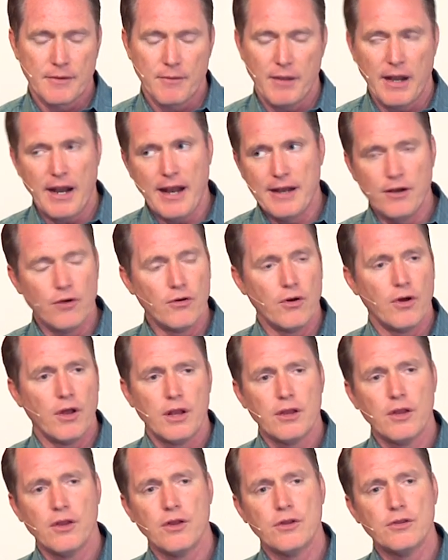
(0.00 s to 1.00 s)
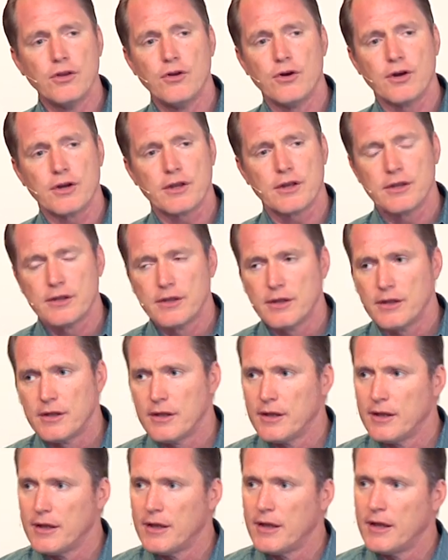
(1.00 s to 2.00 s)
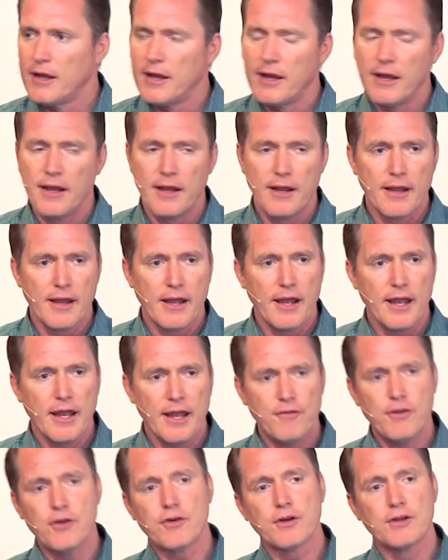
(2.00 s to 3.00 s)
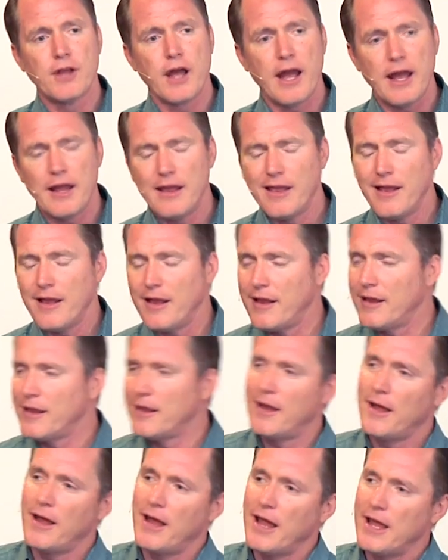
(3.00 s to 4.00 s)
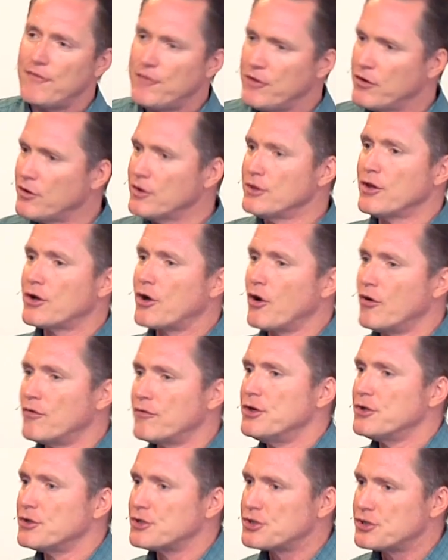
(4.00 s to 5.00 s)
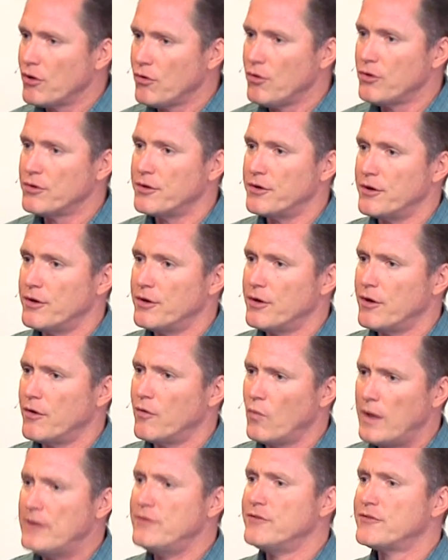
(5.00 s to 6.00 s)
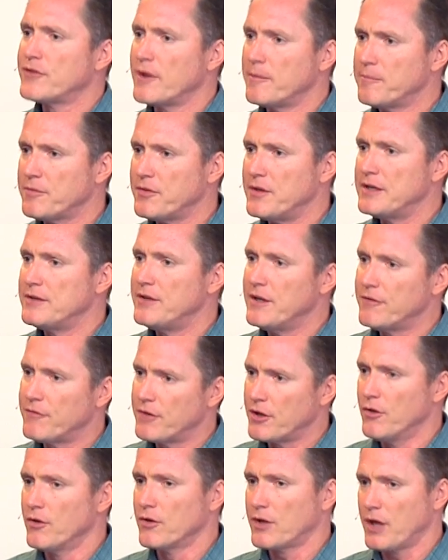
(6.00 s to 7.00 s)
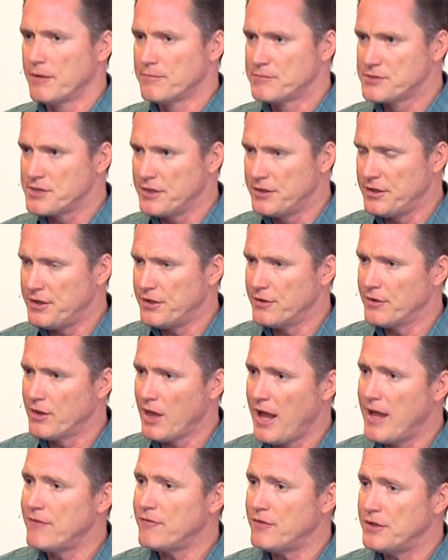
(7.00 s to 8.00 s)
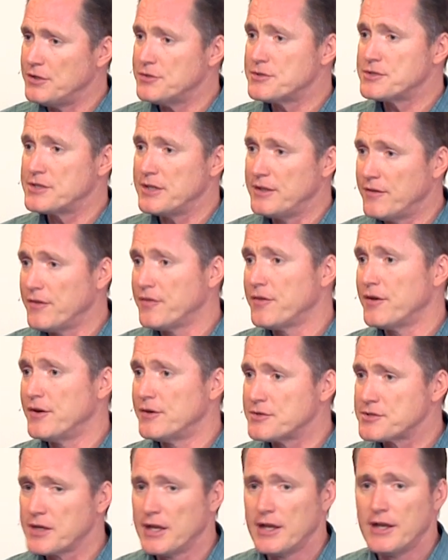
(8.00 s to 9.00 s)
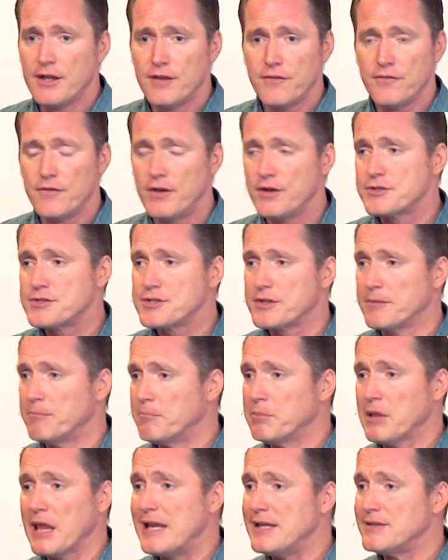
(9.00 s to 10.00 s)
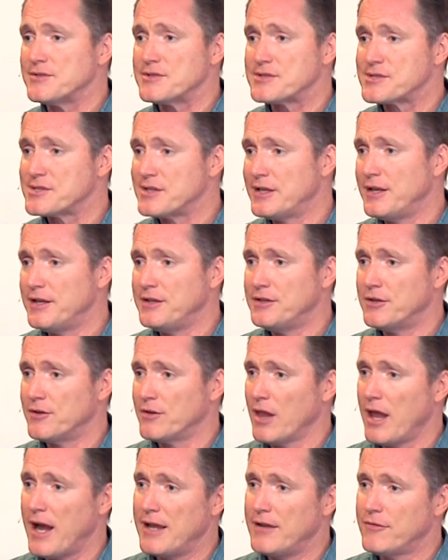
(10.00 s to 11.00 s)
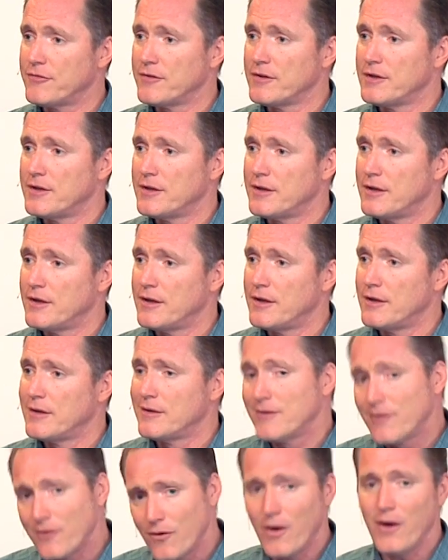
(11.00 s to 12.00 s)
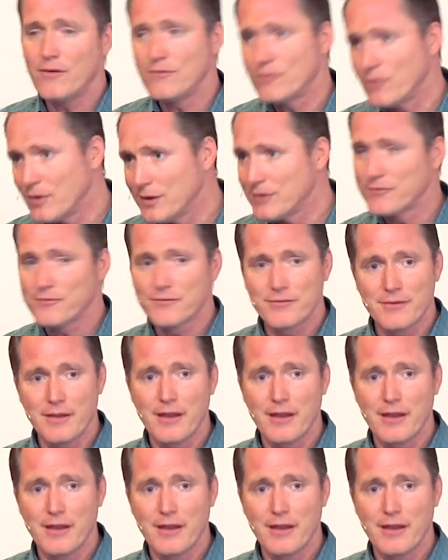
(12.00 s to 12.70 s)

And I know, look, if you can look over your shoulder when something difficult comes into your life and you see that there's some blatant sin in your life, well,